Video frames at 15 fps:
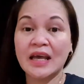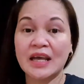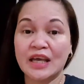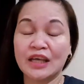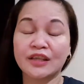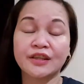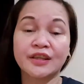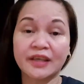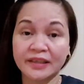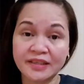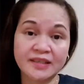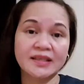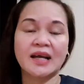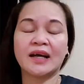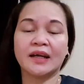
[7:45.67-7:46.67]
In this
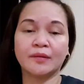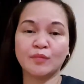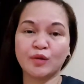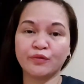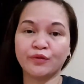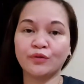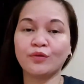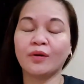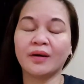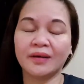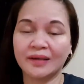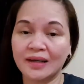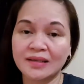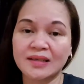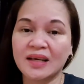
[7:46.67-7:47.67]
time, if you are
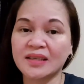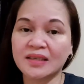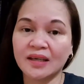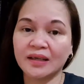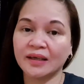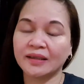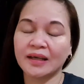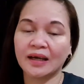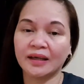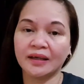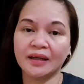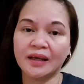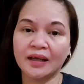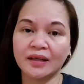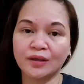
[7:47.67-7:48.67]
a site
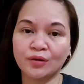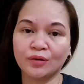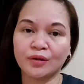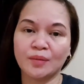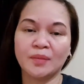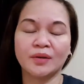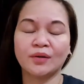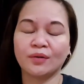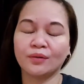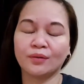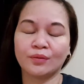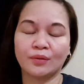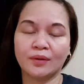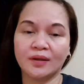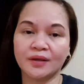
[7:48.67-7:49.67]
secretary and a document
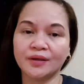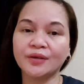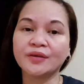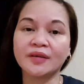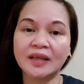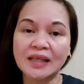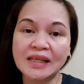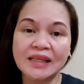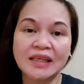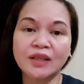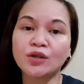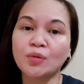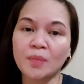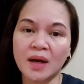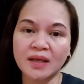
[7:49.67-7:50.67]
controller, you really need
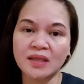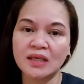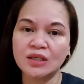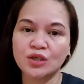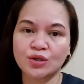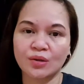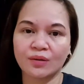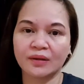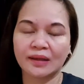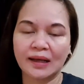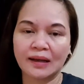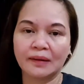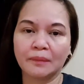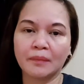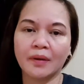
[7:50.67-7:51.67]
to manage your
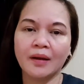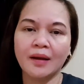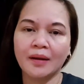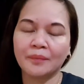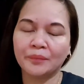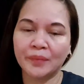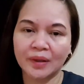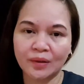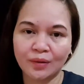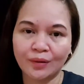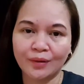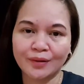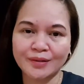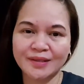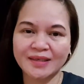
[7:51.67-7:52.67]
time,
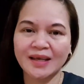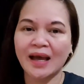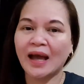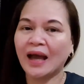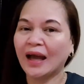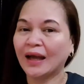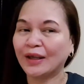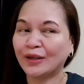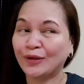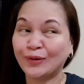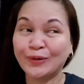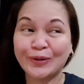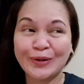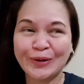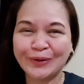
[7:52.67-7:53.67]
because
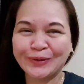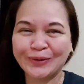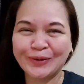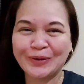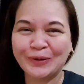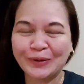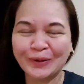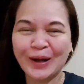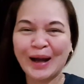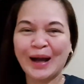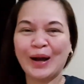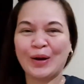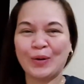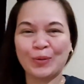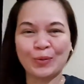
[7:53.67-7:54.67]
you don't know
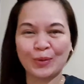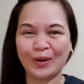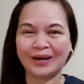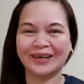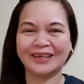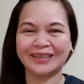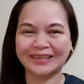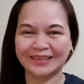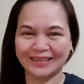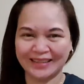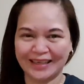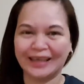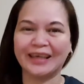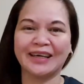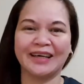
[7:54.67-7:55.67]
what
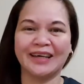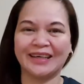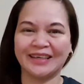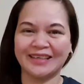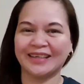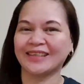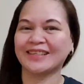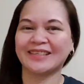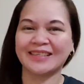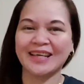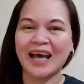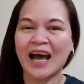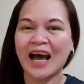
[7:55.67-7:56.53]
is